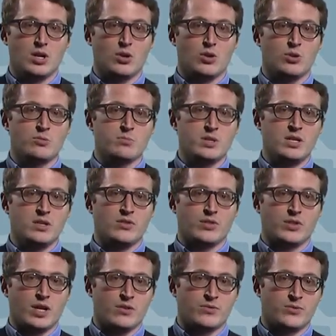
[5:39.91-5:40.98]
Homey
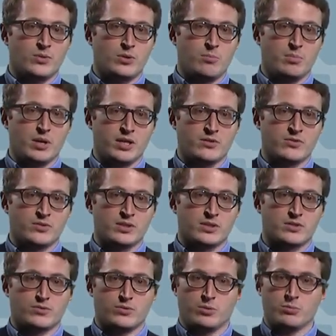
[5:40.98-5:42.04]
therefore
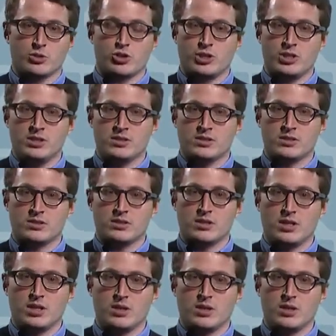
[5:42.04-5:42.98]
benefits from machines